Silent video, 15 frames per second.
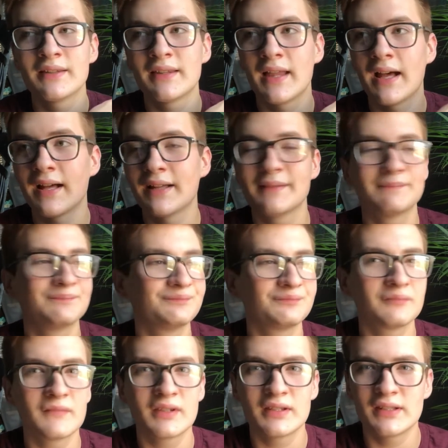That
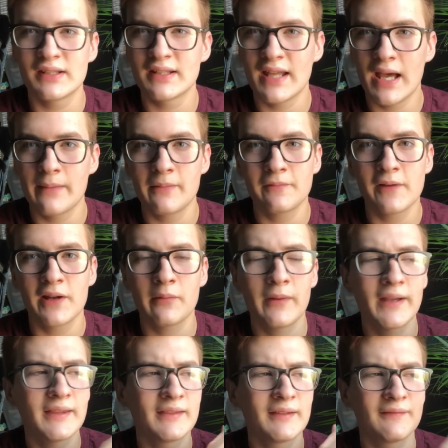didn't happen right
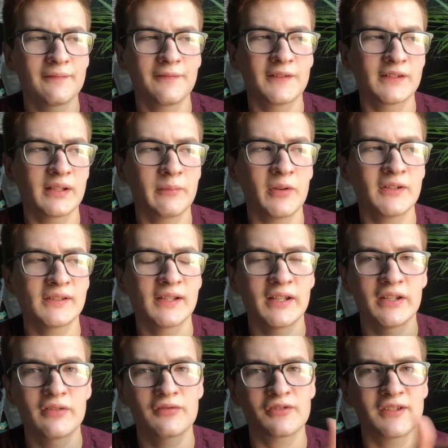away. For some reason, it
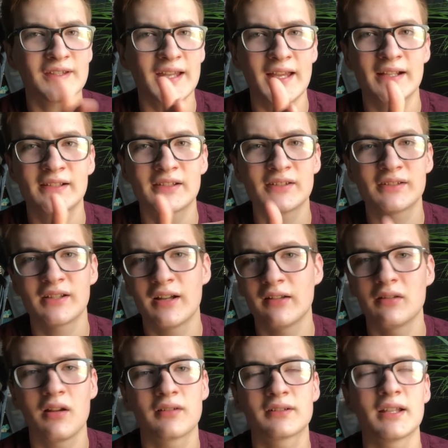usually takes a
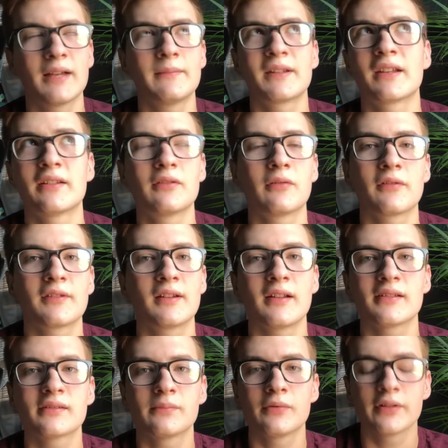long time to get an
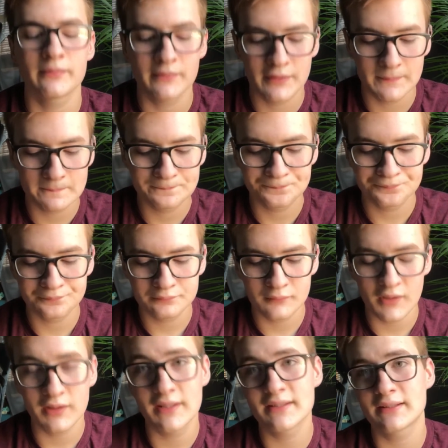orthodontist appointment,
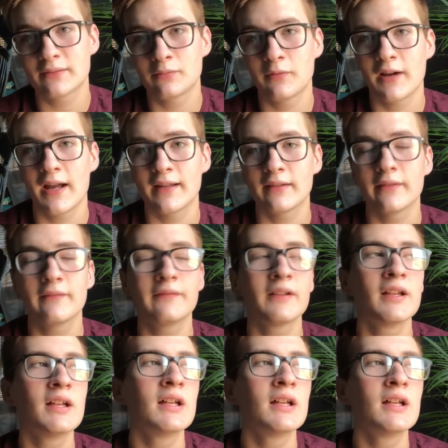at least where I live.